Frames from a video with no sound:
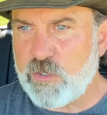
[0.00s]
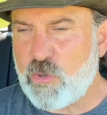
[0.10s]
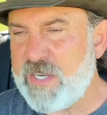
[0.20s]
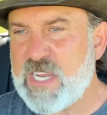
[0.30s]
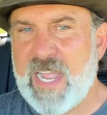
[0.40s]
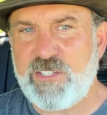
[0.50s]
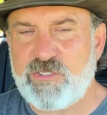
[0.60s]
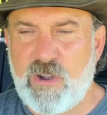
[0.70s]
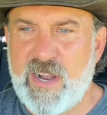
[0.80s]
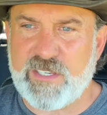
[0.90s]
Change the
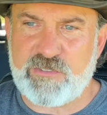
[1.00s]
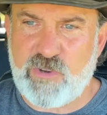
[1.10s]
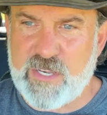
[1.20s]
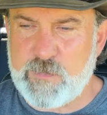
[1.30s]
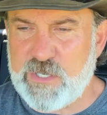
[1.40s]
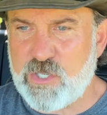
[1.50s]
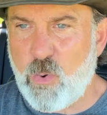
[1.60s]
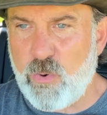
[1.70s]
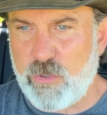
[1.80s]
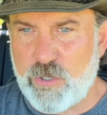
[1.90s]
hydrostatic transmission
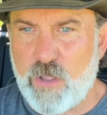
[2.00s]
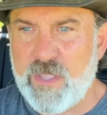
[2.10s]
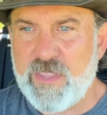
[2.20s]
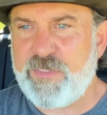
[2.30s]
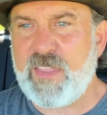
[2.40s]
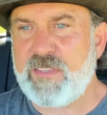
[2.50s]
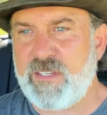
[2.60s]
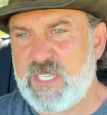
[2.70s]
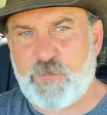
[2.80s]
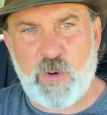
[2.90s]
oil and all the
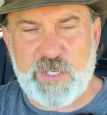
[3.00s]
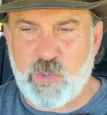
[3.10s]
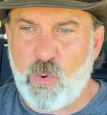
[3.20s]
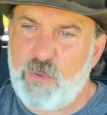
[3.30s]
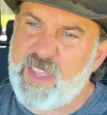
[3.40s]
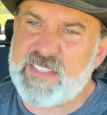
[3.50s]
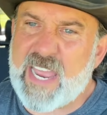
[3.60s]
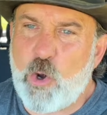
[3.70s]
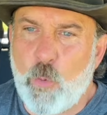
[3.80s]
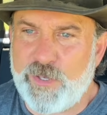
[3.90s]
differential oil, things
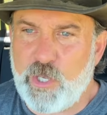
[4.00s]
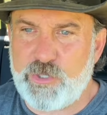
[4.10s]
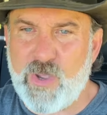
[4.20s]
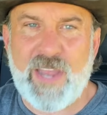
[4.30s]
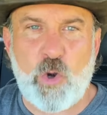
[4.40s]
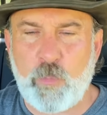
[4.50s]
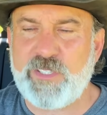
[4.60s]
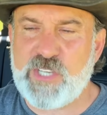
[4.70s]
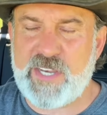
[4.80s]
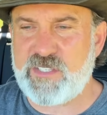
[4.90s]
I normally don't do. I
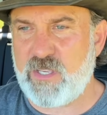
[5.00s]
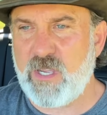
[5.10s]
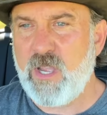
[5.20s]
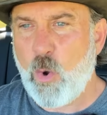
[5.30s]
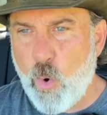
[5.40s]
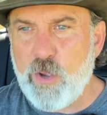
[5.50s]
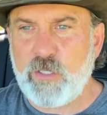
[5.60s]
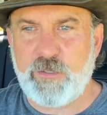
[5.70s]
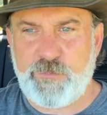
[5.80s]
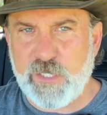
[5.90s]
normally change the
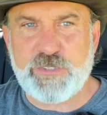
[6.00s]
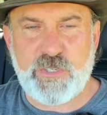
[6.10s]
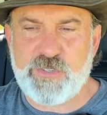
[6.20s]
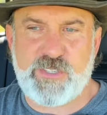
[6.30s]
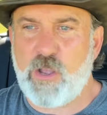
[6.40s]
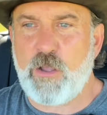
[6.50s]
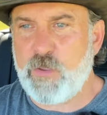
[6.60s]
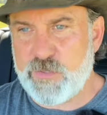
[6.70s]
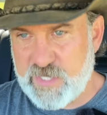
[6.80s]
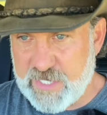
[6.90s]
oil and filters and all
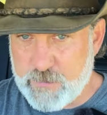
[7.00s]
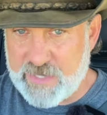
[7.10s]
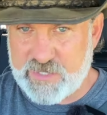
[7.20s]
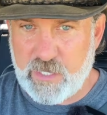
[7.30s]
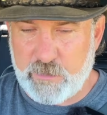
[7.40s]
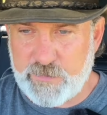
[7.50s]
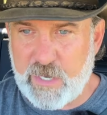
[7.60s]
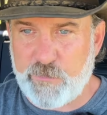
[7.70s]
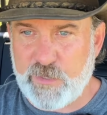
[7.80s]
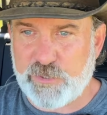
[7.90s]
those things myself,
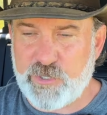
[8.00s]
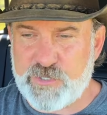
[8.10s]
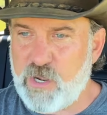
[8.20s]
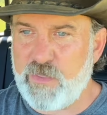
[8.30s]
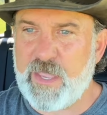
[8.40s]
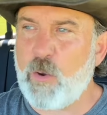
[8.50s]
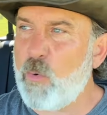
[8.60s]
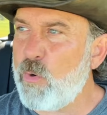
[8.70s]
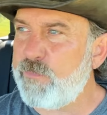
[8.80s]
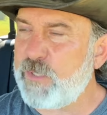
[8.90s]
air filters and all that,
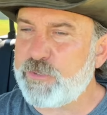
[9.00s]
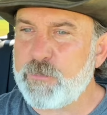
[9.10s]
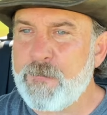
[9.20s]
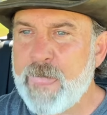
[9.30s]
oil filter.